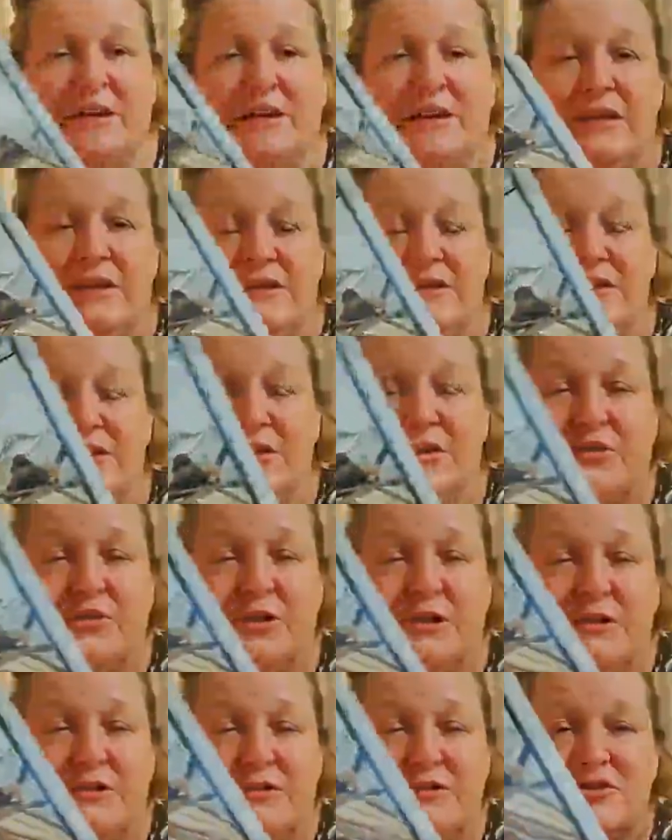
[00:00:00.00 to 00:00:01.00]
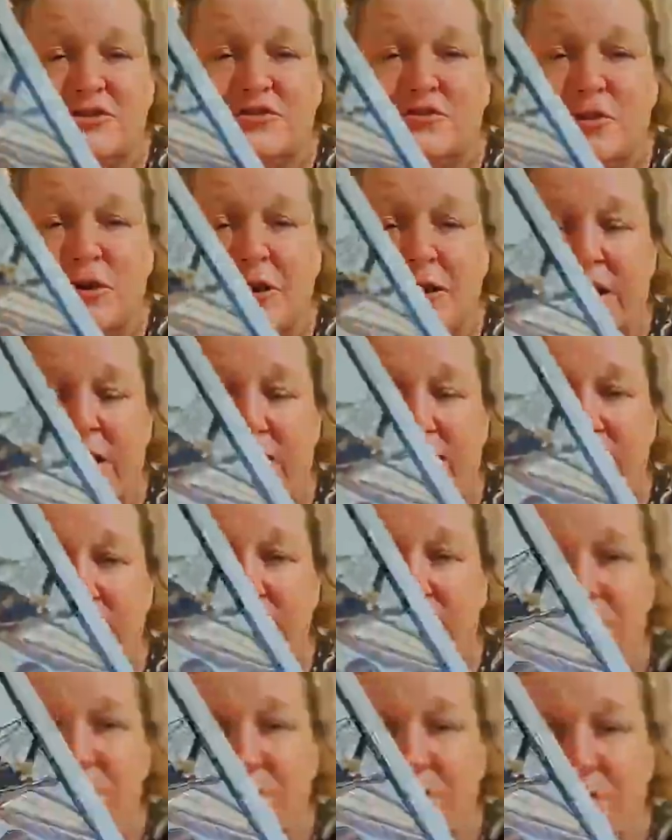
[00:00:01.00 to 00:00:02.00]
And so it's a joint
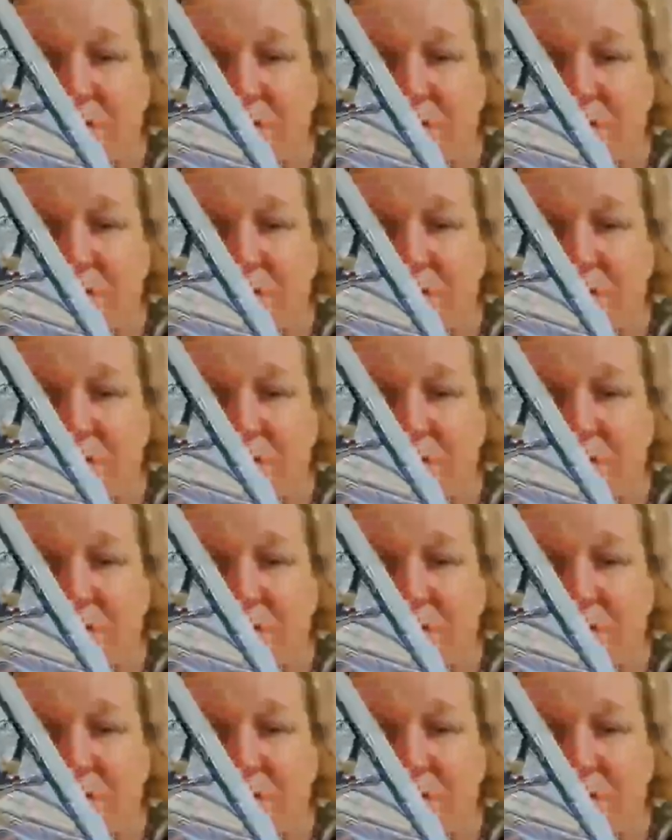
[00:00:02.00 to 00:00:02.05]
effort with